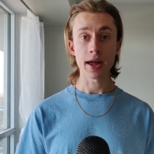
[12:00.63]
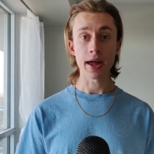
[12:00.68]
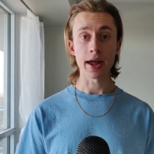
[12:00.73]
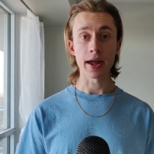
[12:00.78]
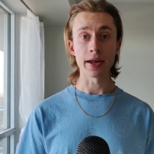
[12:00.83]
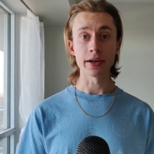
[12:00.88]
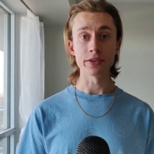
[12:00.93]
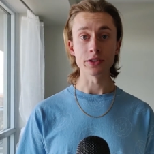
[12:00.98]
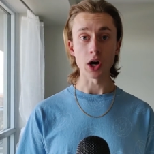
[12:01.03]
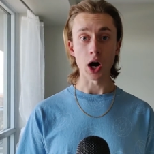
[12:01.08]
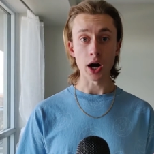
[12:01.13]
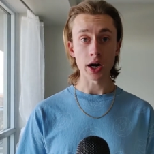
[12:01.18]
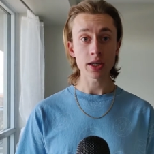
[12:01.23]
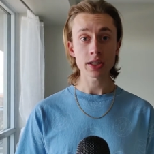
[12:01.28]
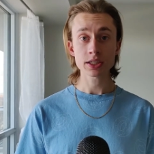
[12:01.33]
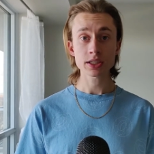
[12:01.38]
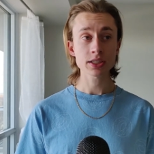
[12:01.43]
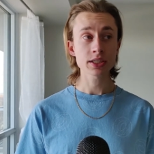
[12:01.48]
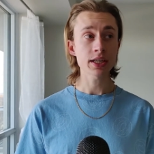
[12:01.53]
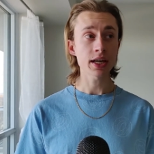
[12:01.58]
And
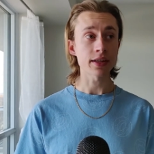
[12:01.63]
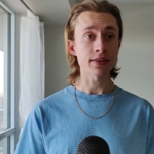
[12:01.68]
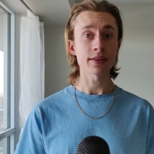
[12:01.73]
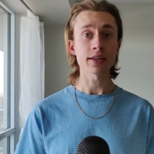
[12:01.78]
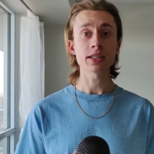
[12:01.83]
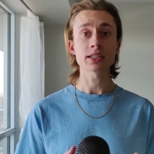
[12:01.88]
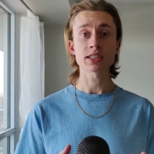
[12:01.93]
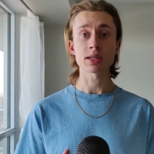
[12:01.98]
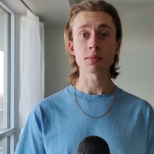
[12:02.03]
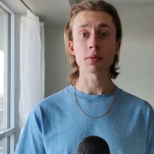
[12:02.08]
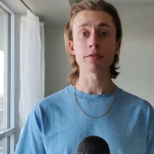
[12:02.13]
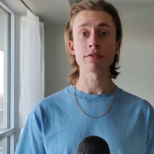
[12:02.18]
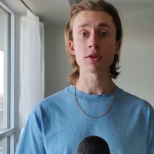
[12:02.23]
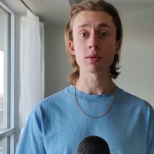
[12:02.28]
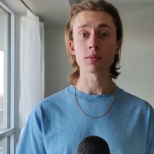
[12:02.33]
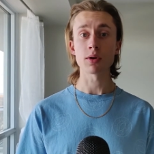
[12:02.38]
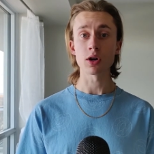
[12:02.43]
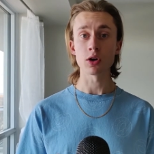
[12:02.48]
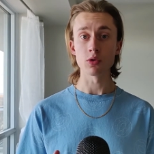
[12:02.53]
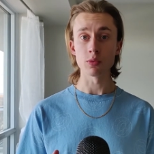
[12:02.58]
honestly, I think some of
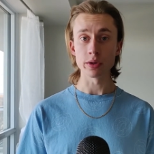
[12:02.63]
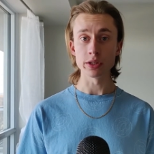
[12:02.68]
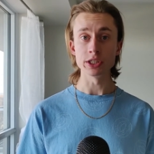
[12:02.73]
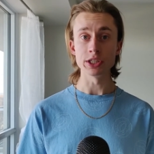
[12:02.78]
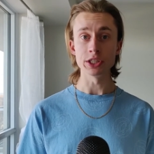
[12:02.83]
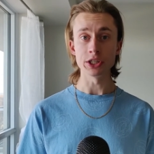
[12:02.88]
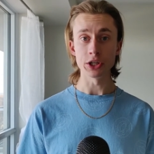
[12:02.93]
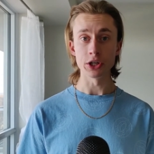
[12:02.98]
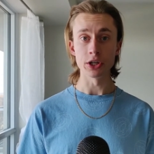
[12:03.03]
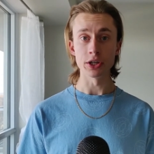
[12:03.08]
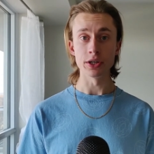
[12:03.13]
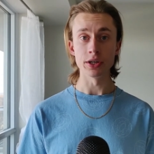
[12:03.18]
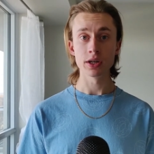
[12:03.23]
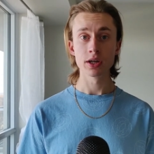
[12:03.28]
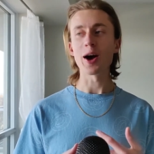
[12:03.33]
them are really good.